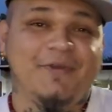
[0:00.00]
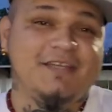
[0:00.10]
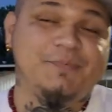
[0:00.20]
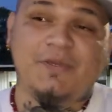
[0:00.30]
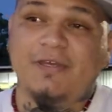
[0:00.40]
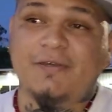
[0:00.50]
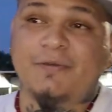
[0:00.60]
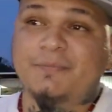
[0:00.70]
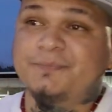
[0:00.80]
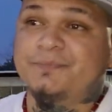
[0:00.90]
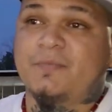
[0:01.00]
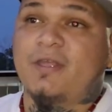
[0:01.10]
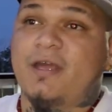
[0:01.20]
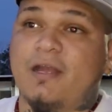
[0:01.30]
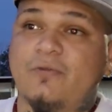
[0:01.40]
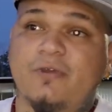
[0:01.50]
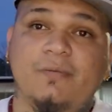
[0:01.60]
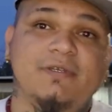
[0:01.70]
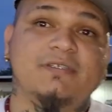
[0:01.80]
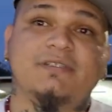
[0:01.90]
SPM. I grew
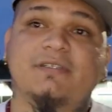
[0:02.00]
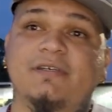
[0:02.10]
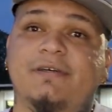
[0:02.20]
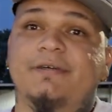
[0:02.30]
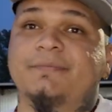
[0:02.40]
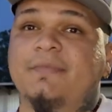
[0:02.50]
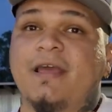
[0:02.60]
up listening to